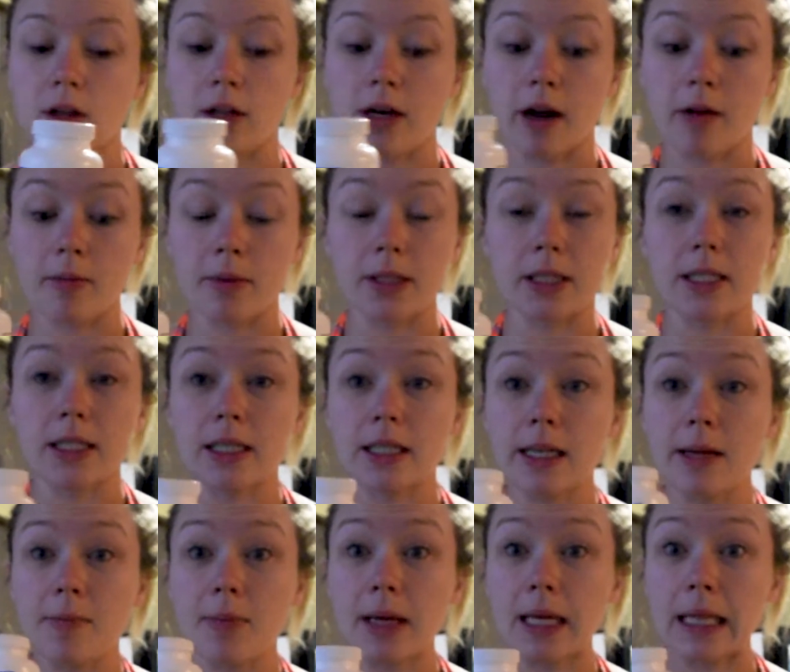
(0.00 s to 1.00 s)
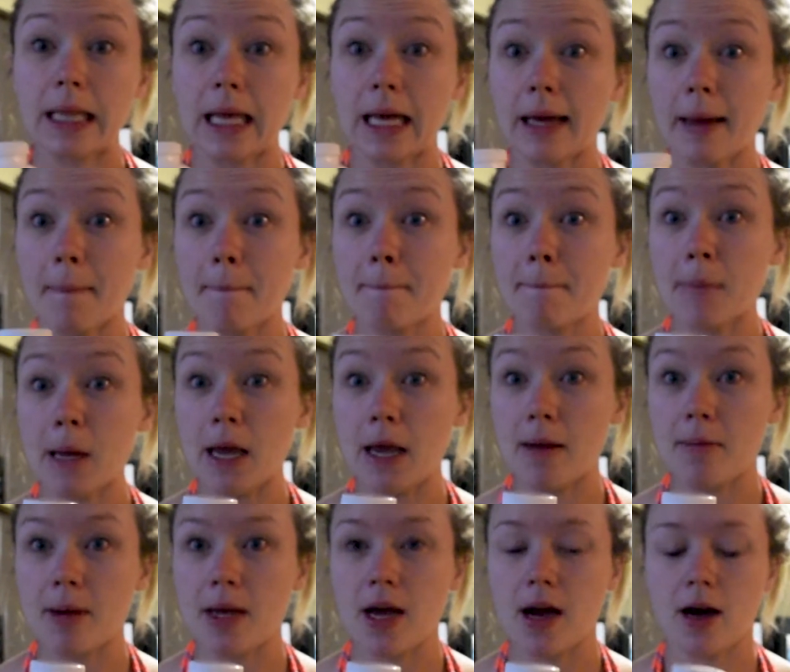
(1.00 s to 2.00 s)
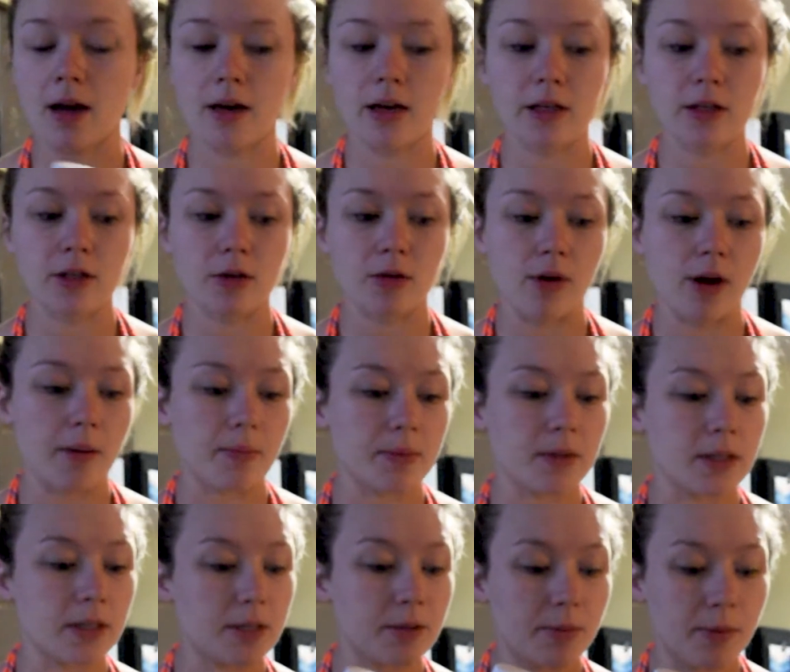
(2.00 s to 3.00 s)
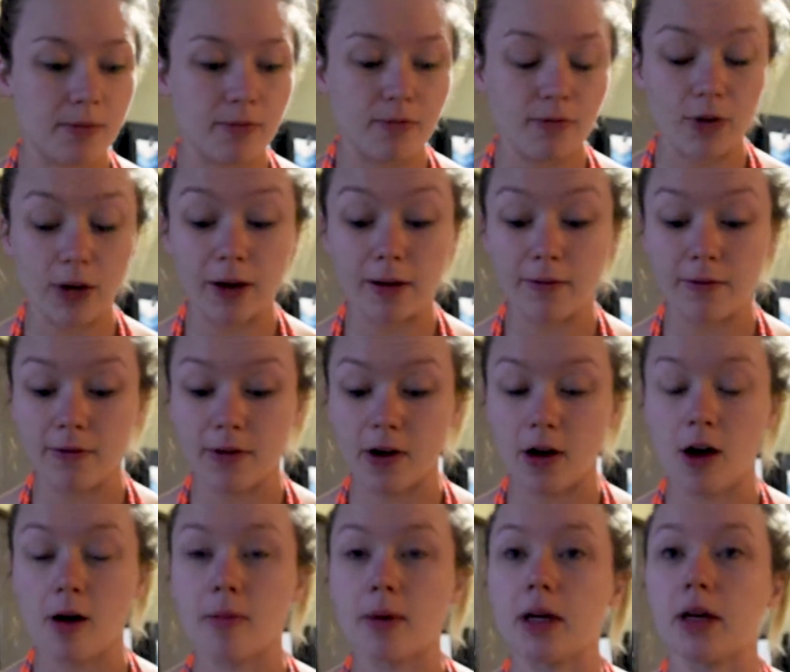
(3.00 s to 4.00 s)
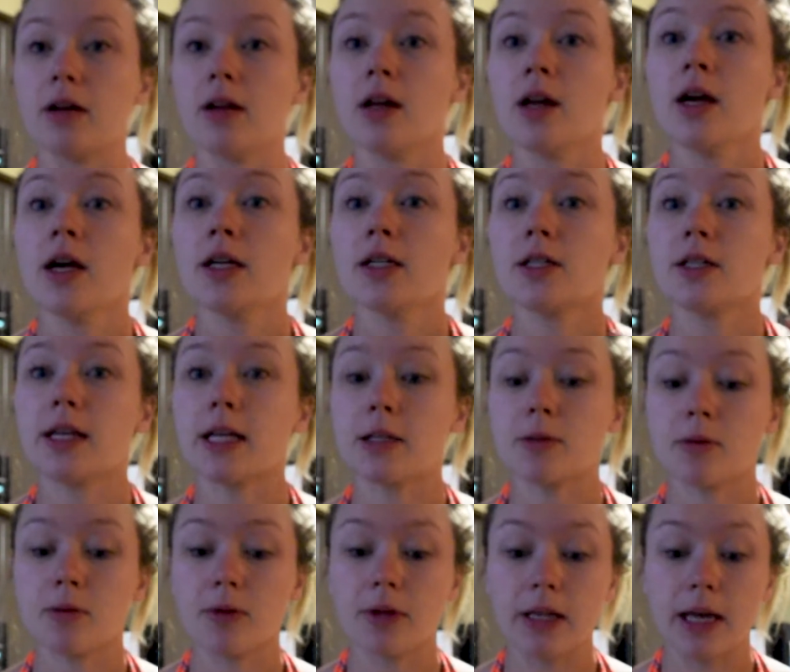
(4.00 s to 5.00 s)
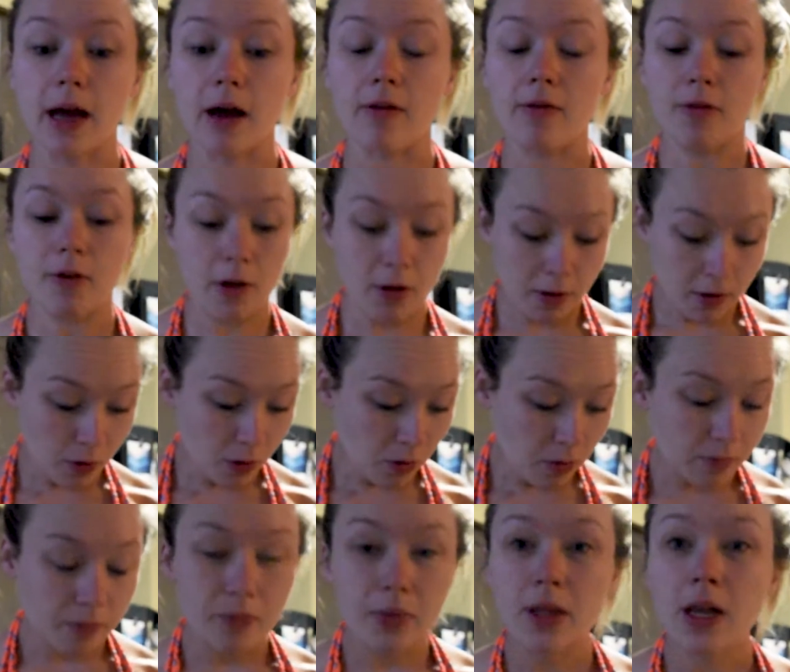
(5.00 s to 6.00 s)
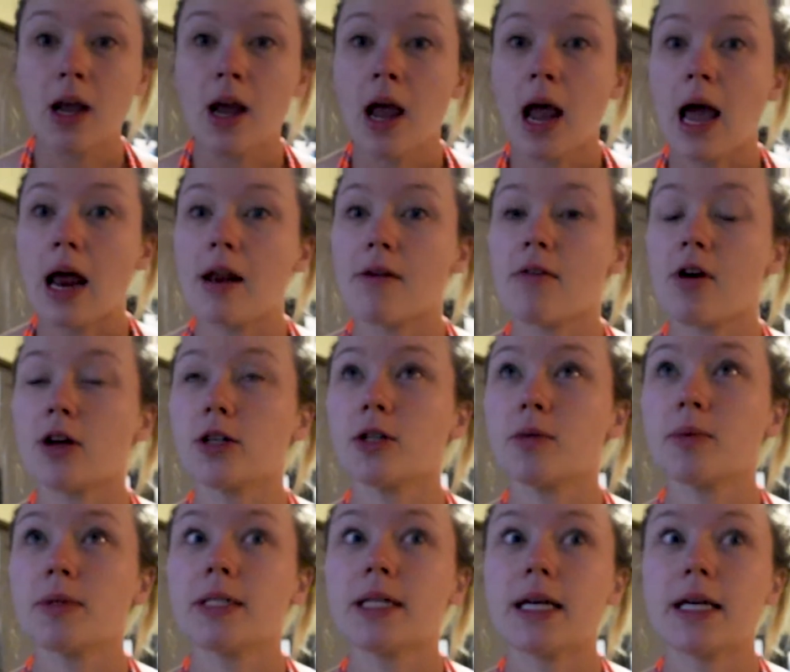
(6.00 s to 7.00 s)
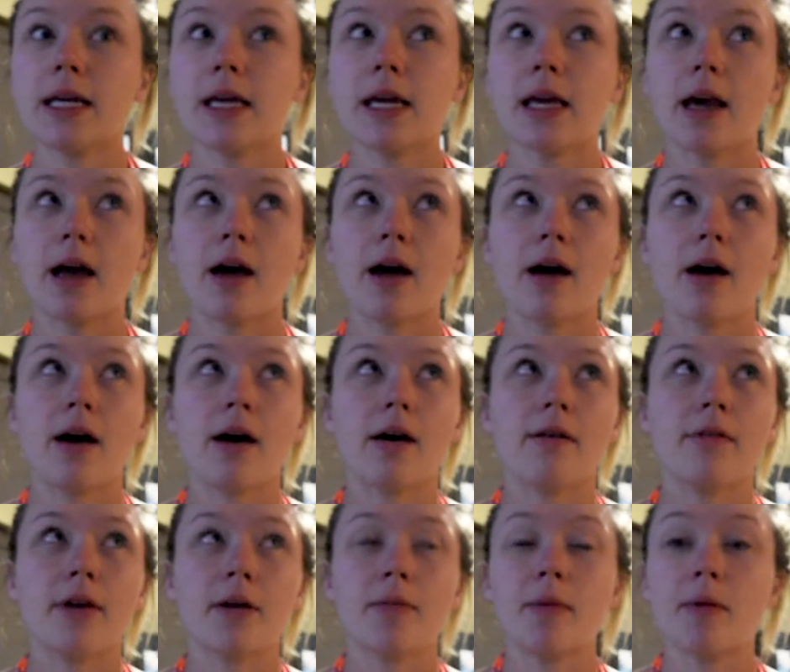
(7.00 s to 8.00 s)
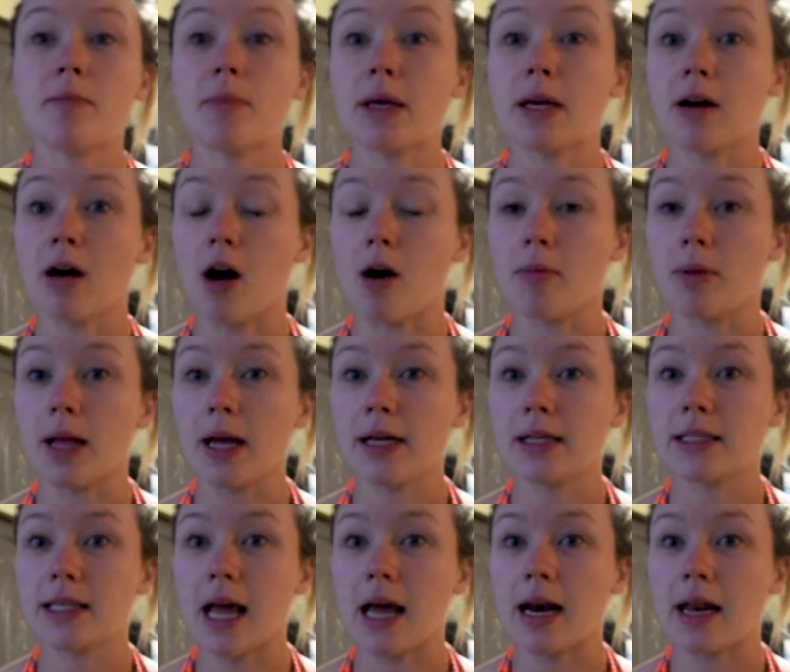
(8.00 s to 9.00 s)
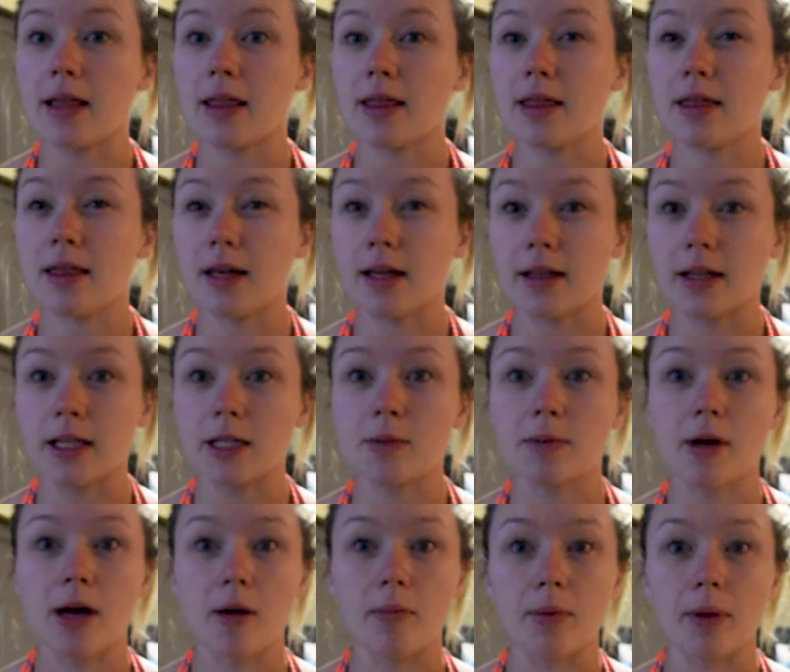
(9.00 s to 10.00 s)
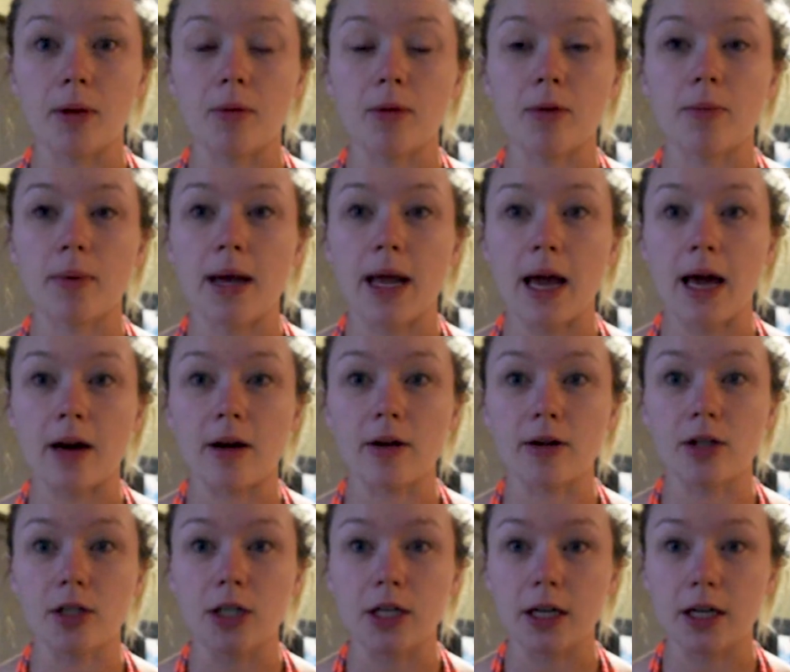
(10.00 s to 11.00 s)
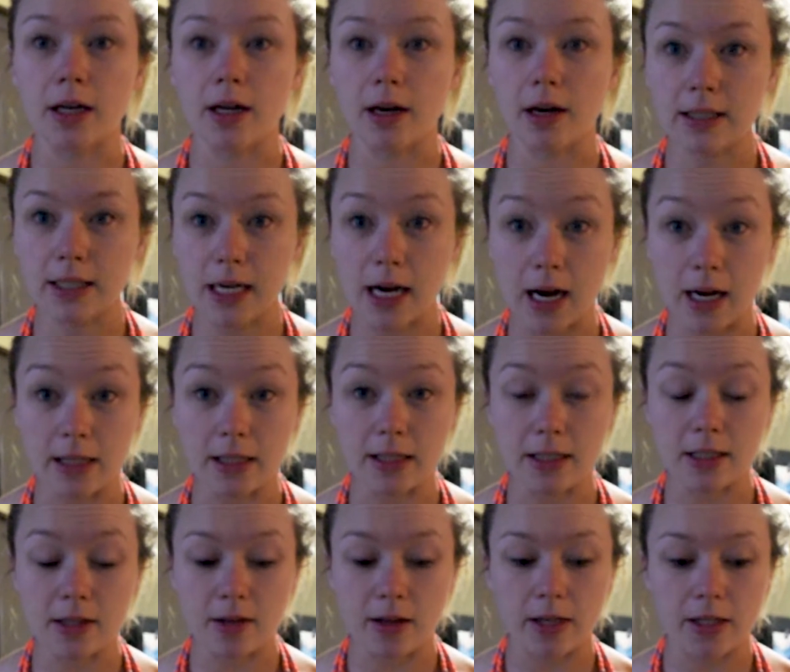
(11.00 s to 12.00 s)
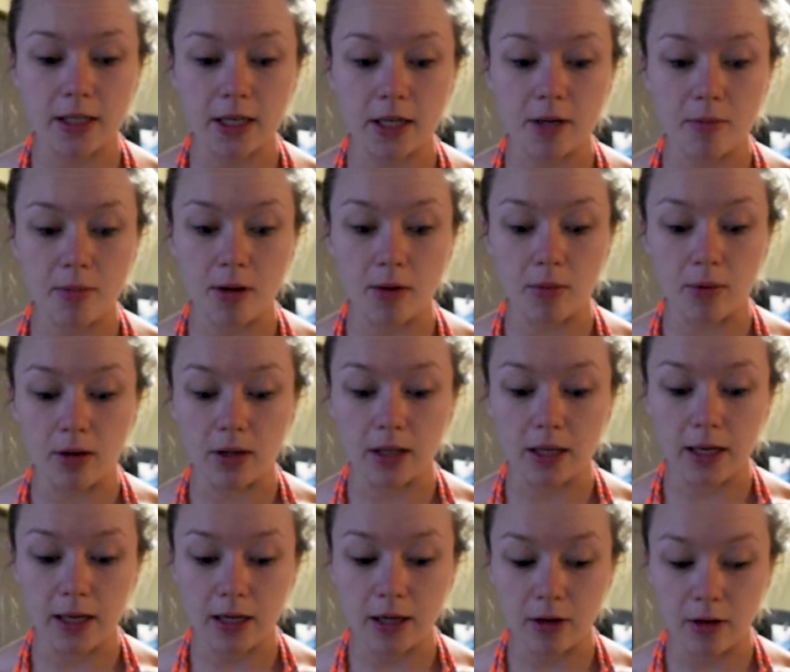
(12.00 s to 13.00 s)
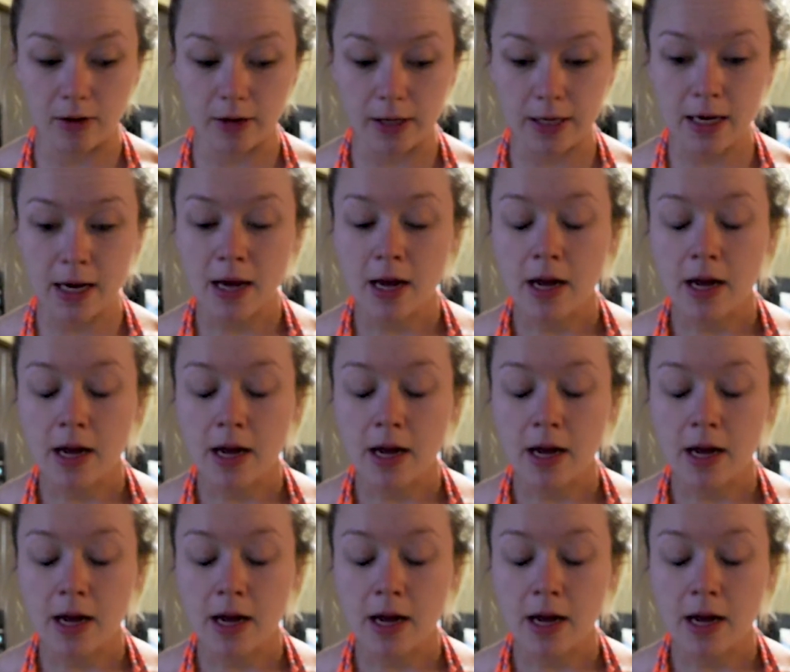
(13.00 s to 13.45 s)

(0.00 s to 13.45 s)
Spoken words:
and I've been sleeping like a baby uninterrupted. It's been freaking phenomenal. So that's been really helpful. Ooh. And I've also been taking a vitamin B complex, and I think that's been helping with my energy ton, so that's going to be really good.